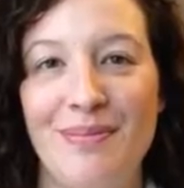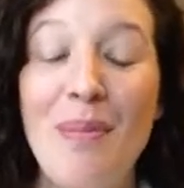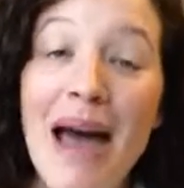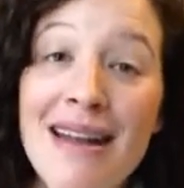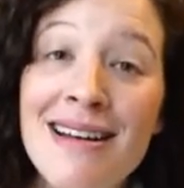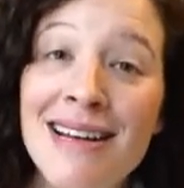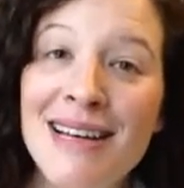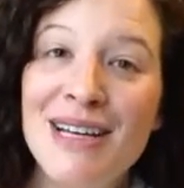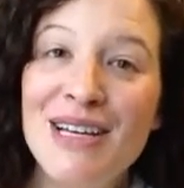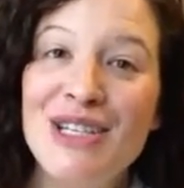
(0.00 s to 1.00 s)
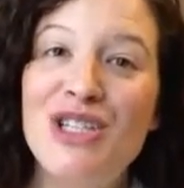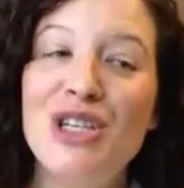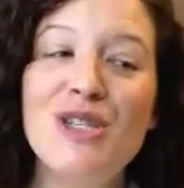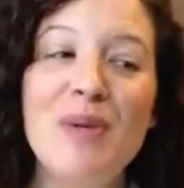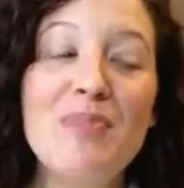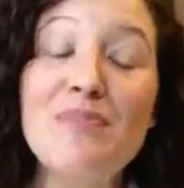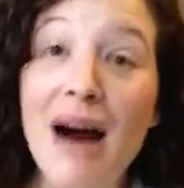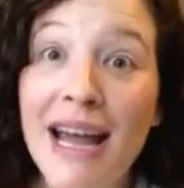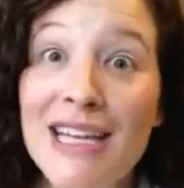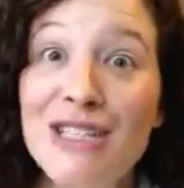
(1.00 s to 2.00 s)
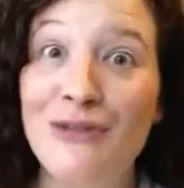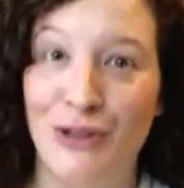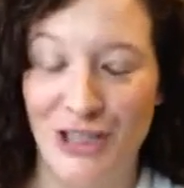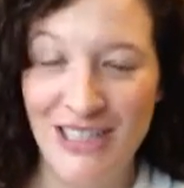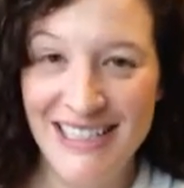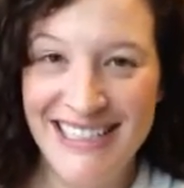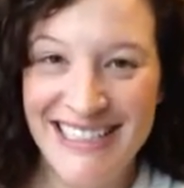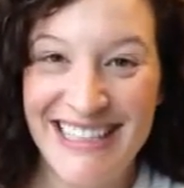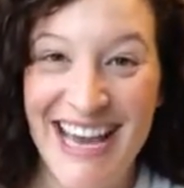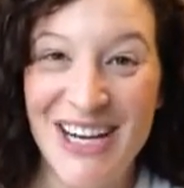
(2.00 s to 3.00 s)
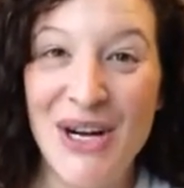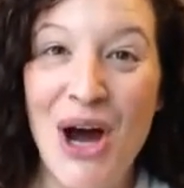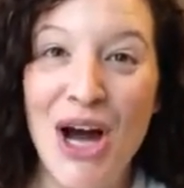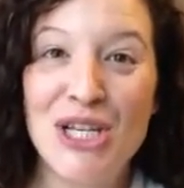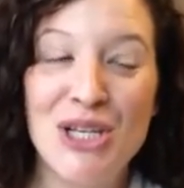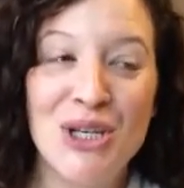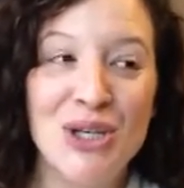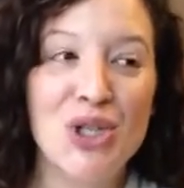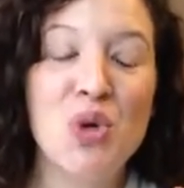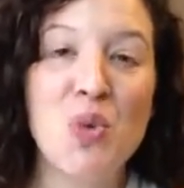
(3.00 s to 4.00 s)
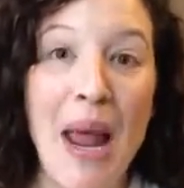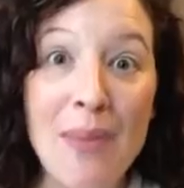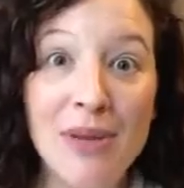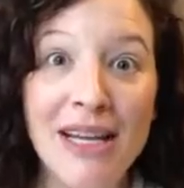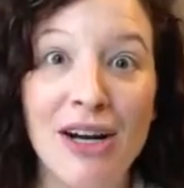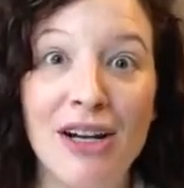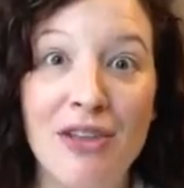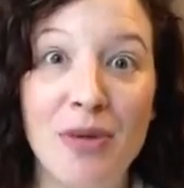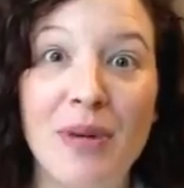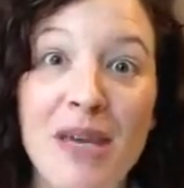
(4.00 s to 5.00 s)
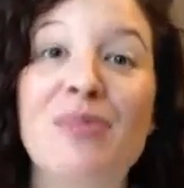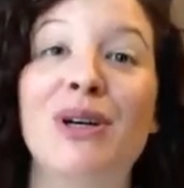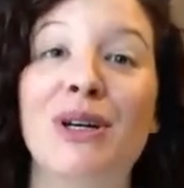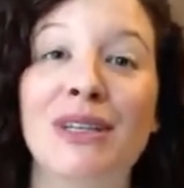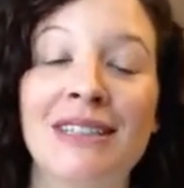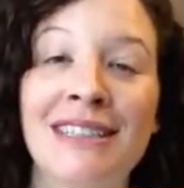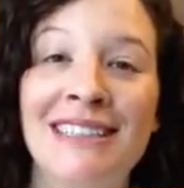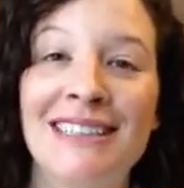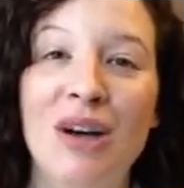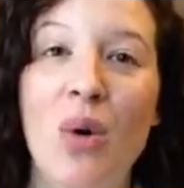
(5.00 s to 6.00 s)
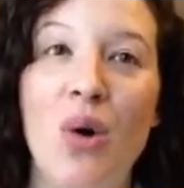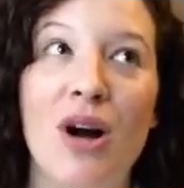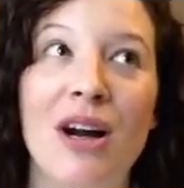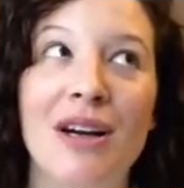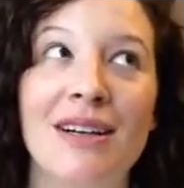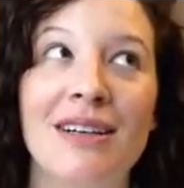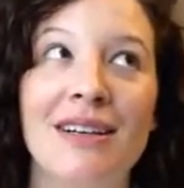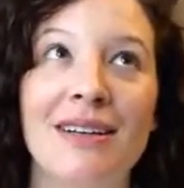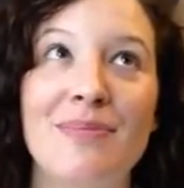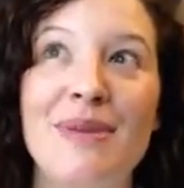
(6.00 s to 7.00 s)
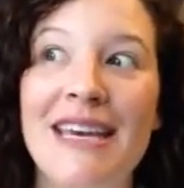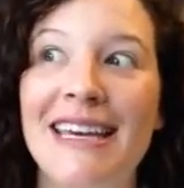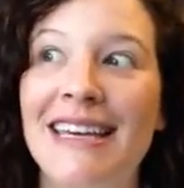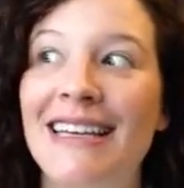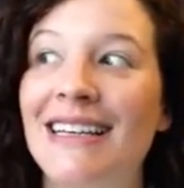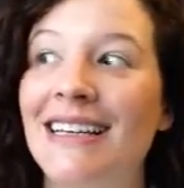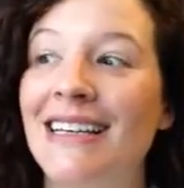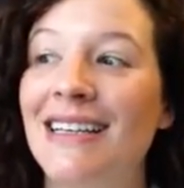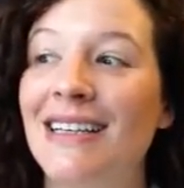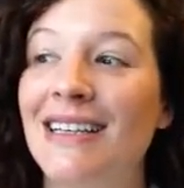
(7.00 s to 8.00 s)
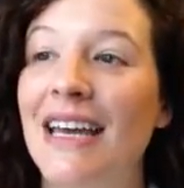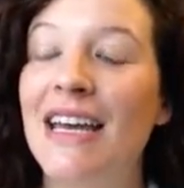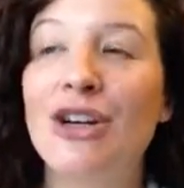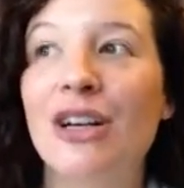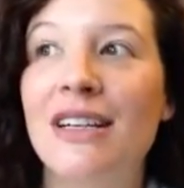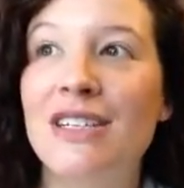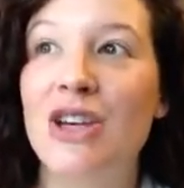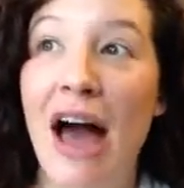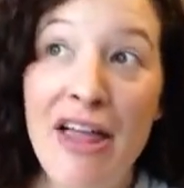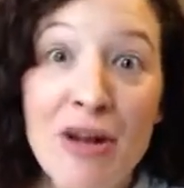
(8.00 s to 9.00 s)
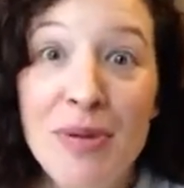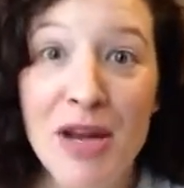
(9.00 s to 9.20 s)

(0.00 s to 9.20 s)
But just be mindful that you're not trampling on other people or being ignorant to other